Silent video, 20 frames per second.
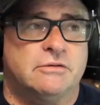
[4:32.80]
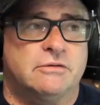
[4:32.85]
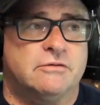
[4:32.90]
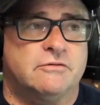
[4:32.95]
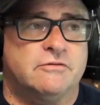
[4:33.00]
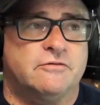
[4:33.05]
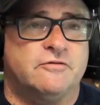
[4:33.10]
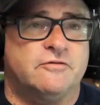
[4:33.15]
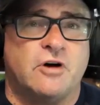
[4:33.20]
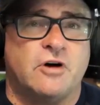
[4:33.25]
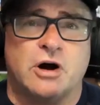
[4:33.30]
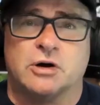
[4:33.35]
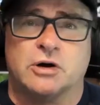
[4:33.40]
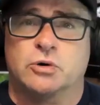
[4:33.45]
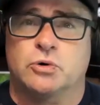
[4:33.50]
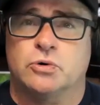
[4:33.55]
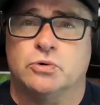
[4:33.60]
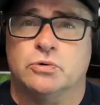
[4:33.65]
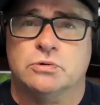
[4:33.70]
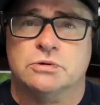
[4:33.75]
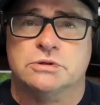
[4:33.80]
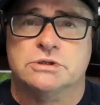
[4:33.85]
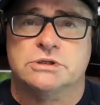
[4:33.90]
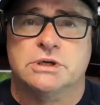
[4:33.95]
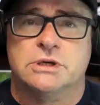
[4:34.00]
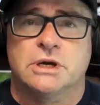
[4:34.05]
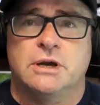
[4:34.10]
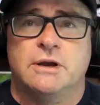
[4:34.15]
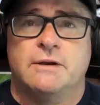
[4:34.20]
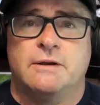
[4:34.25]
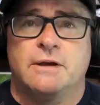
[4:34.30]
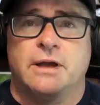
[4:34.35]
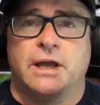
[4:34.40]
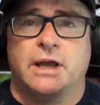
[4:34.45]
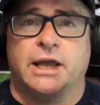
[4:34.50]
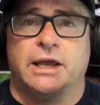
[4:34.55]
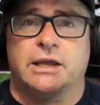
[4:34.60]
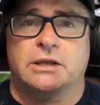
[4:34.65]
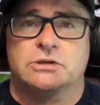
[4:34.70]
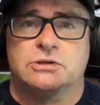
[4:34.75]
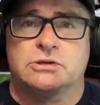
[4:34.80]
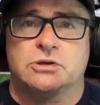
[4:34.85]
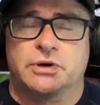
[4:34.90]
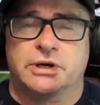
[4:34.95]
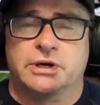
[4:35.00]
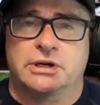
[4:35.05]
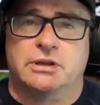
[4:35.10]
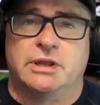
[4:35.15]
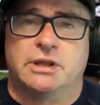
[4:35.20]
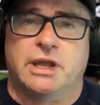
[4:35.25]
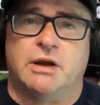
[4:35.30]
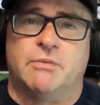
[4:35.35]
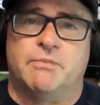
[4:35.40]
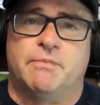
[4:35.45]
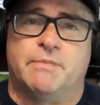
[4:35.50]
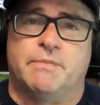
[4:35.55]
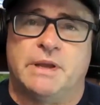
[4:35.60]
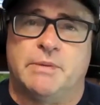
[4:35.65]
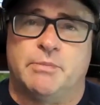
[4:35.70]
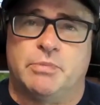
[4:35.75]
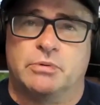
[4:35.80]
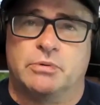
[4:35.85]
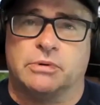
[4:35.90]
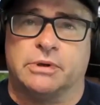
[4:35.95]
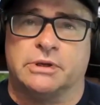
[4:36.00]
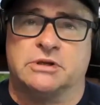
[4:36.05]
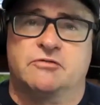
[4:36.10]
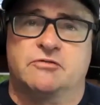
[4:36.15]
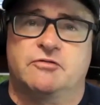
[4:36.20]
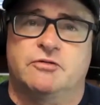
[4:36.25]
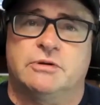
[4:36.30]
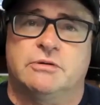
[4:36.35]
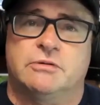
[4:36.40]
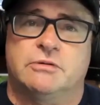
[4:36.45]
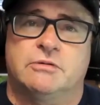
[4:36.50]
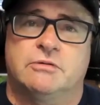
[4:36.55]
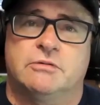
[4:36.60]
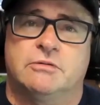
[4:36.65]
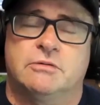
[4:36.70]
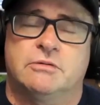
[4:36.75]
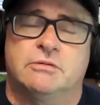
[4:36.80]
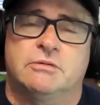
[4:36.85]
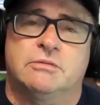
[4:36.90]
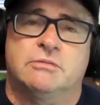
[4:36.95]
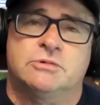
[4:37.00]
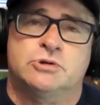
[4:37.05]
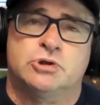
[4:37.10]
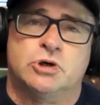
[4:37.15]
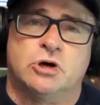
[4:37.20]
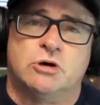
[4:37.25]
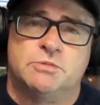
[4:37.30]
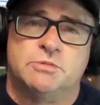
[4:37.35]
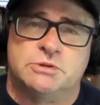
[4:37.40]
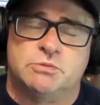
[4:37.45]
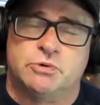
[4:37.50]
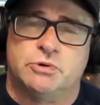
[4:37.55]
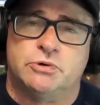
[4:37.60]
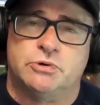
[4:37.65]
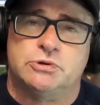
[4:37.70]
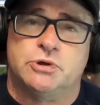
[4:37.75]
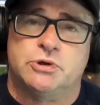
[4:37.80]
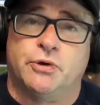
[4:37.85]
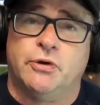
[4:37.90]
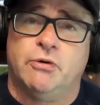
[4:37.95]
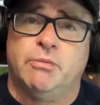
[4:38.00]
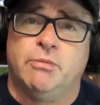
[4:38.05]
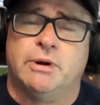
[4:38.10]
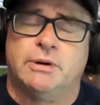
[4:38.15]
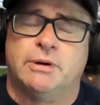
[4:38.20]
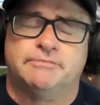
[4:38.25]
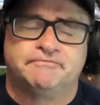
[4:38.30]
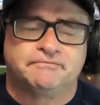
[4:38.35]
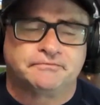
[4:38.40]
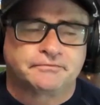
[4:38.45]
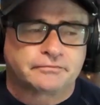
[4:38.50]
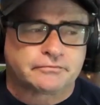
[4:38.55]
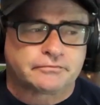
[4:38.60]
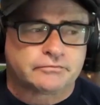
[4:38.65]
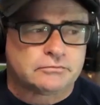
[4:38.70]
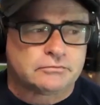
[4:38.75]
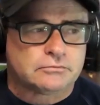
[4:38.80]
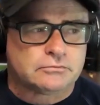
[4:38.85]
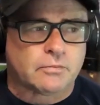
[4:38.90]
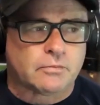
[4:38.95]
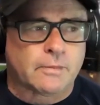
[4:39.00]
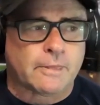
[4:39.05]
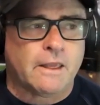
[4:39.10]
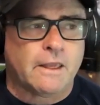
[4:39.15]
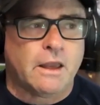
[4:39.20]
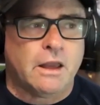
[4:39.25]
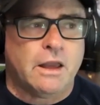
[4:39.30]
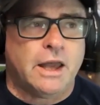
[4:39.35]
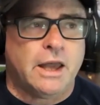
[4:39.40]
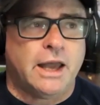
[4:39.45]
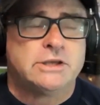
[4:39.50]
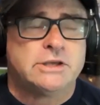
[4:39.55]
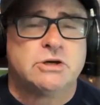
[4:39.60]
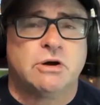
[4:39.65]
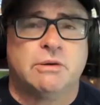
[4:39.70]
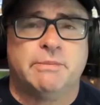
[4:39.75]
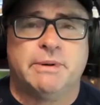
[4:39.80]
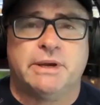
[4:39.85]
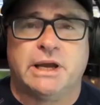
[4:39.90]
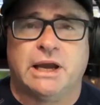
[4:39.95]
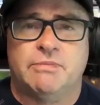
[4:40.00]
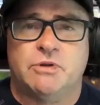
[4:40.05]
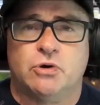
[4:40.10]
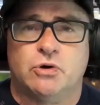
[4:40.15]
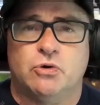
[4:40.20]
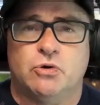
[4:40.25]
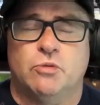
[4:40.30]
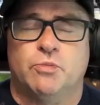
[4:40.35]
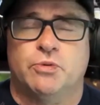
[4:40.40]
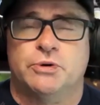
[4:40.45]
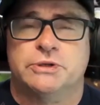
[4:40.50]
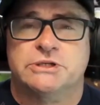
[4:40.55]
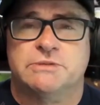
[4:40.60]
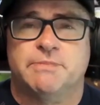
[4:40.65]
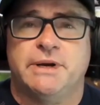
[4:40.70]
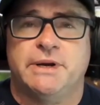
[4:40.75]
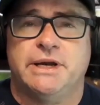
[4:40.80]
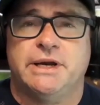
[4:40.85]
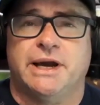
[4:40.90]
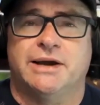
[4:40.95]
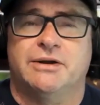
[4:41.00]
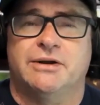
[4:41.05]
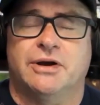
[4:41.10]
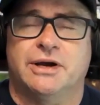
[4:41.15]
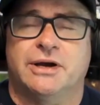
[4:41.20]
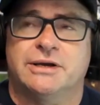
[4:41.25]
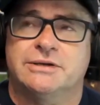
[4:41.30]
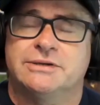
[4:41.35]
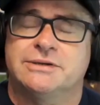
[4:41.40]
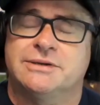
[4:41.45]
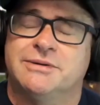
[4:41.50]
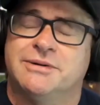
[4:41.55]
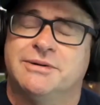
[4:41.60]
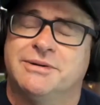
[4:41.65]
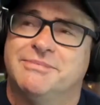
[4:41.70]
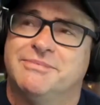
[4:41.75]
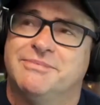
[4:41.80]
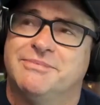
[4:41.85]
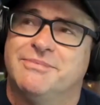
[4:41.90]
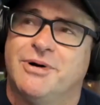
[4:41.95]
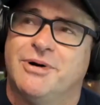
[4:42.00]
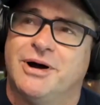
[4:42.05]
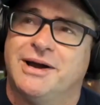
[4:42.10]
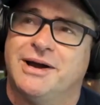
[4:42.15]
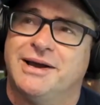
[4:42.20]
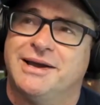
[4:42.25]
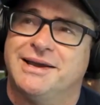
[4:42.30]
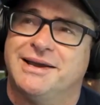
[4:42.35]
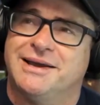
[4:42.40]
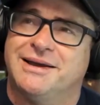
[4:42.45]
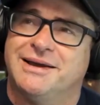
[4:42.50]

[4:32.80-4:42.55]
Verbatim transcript: fire halls, and looking at how people in different jobs used humor. And so I became the corporate speaker and the